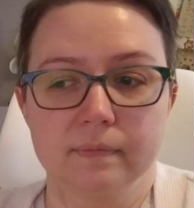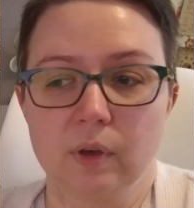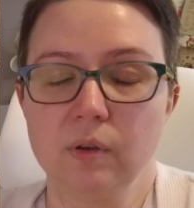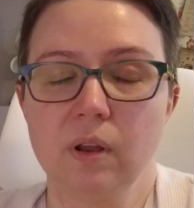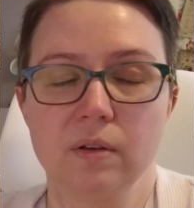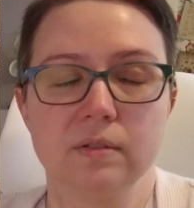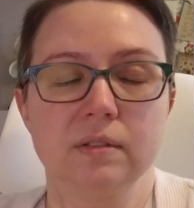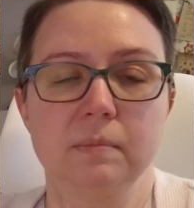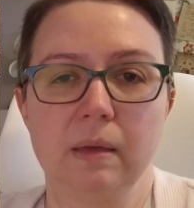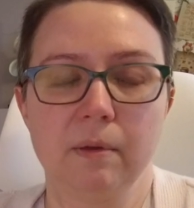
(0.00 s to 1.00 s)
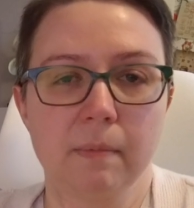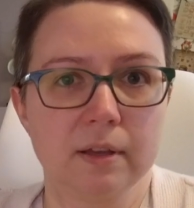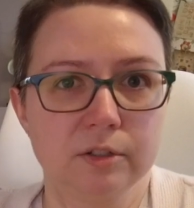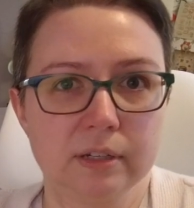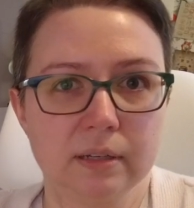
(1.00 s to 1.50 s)
who knows, maybe
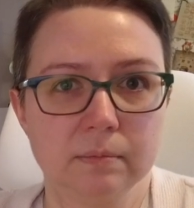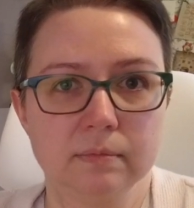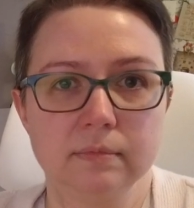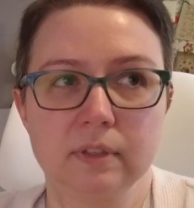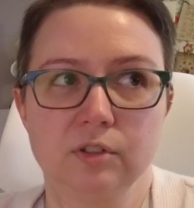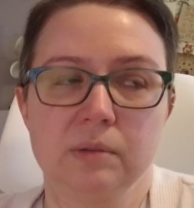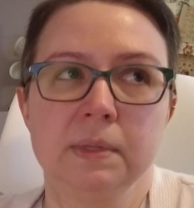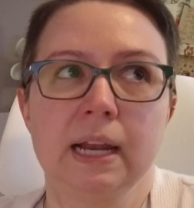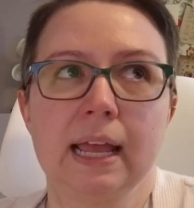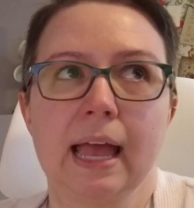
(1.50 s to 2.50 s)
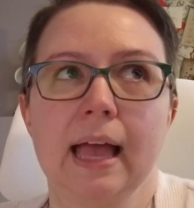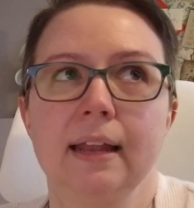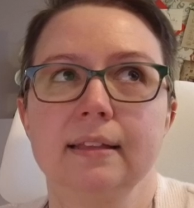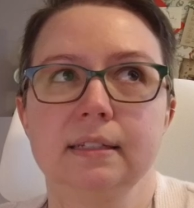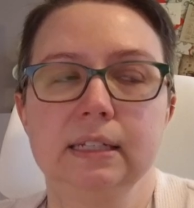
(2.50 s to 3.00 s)
my dream, the dream that I
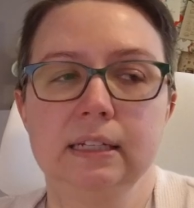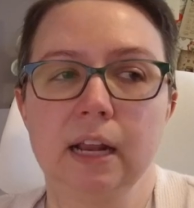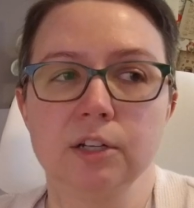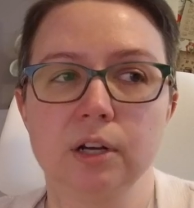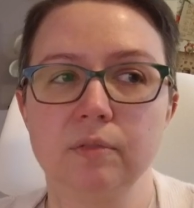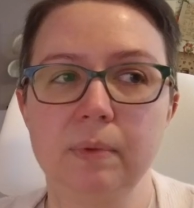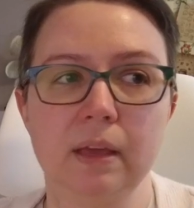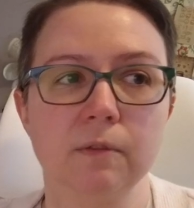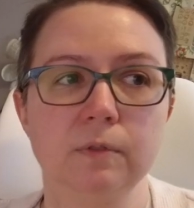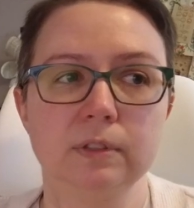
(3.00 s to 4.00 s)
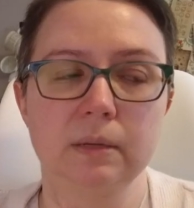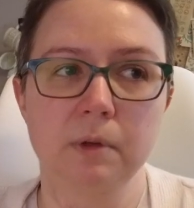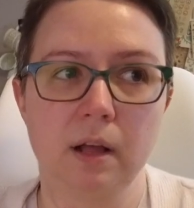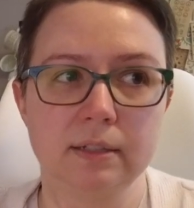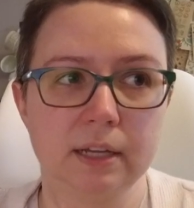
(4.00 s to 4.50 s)
had as a teenager of being a full-time
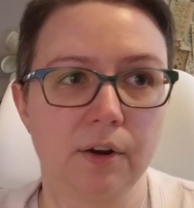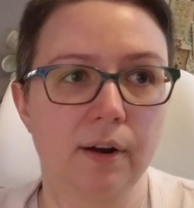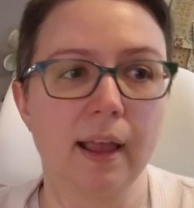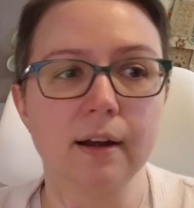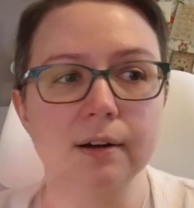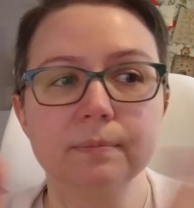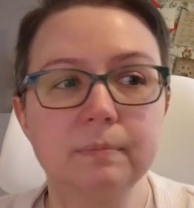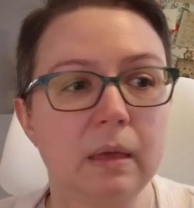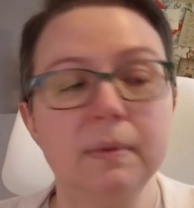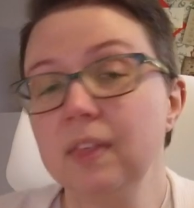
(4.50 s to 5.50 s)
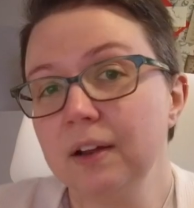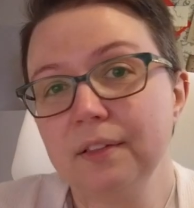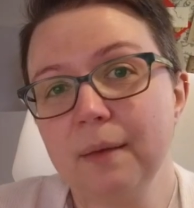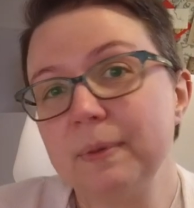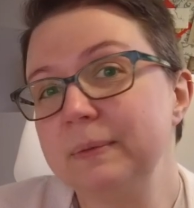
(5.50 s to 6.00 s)
content creator, maybe that'll
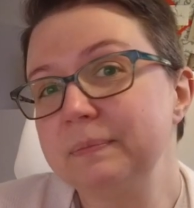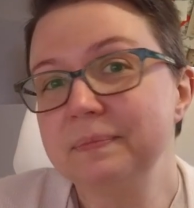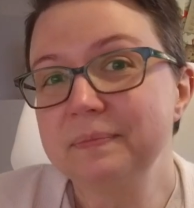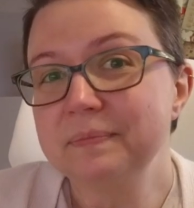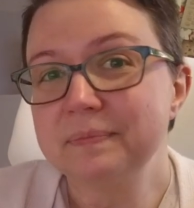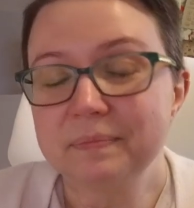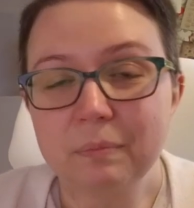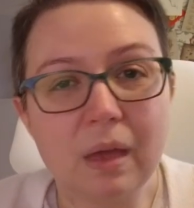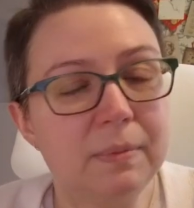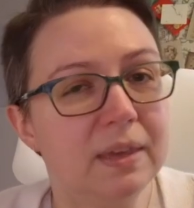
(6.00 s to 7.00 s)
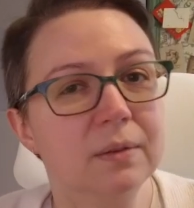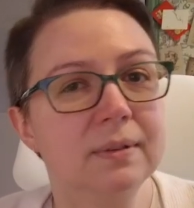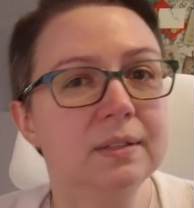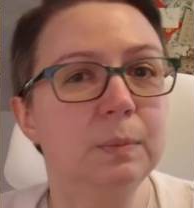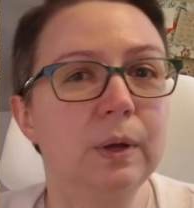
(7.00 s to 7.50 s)
happen. Maybe it
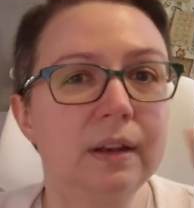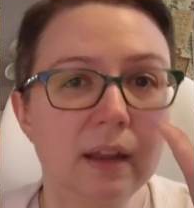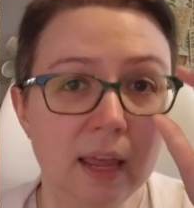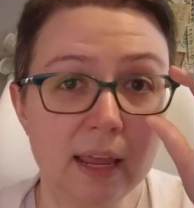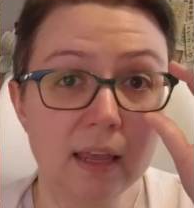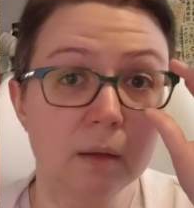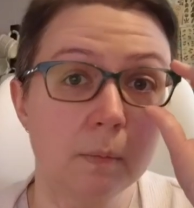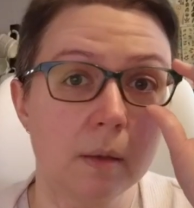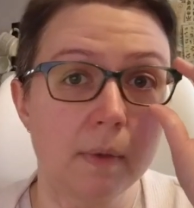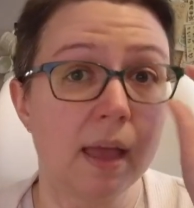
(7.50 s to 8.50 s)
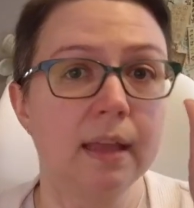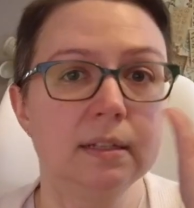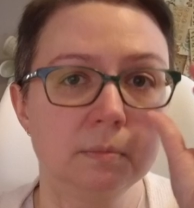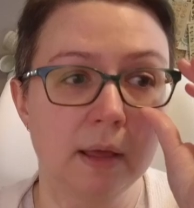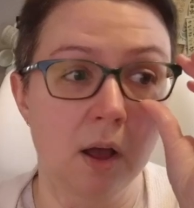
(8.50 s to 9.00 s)
was put in my mind
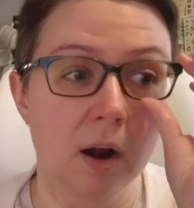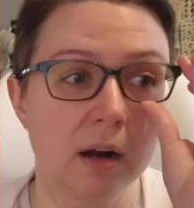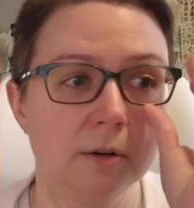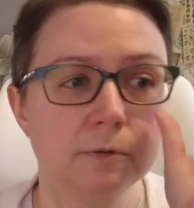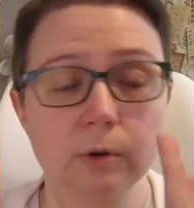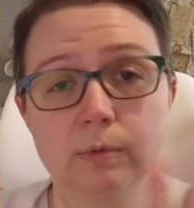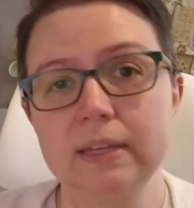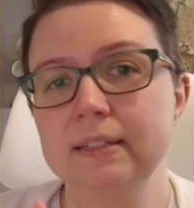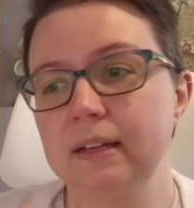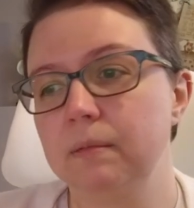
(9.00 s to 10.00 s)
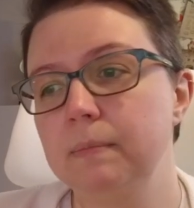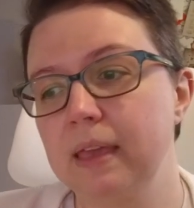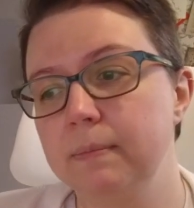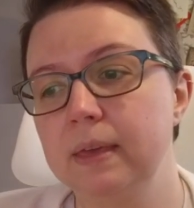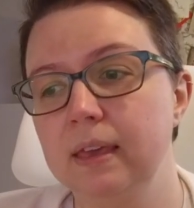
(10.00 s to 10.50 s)
and my heart for a reason, and
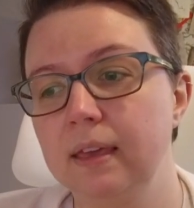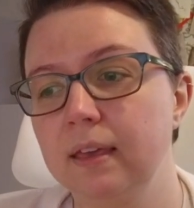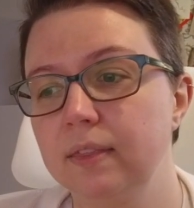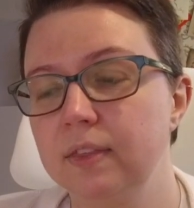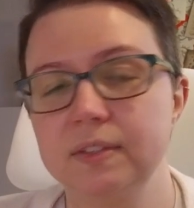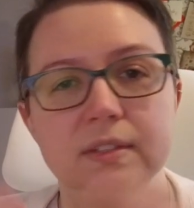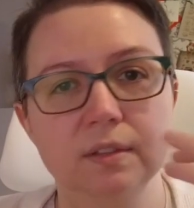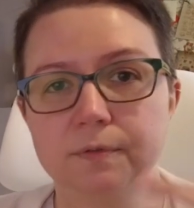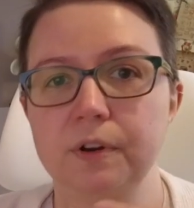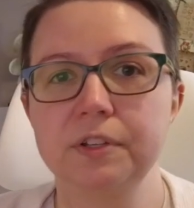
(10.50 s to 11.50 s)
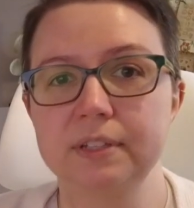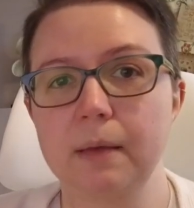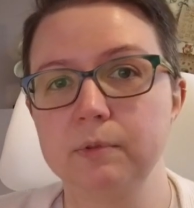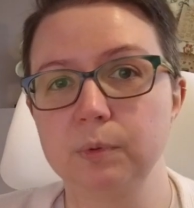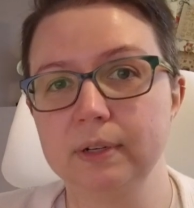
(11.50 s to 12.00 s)
maybe this is the first
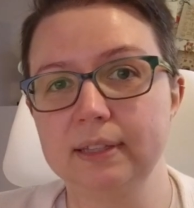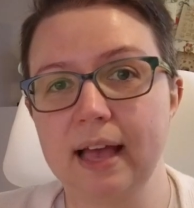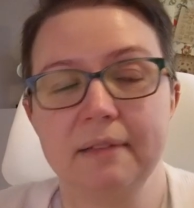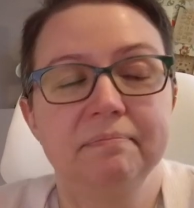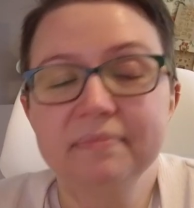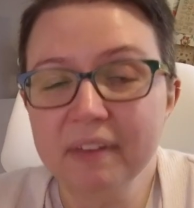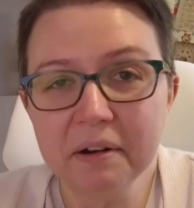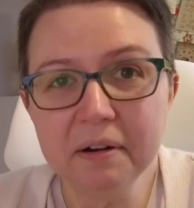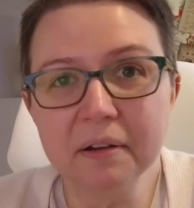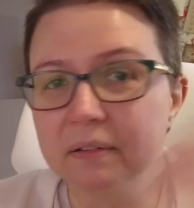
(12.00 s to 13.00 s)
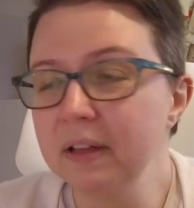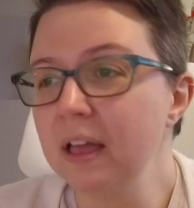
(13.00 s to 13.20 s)
step toward that. I don't know.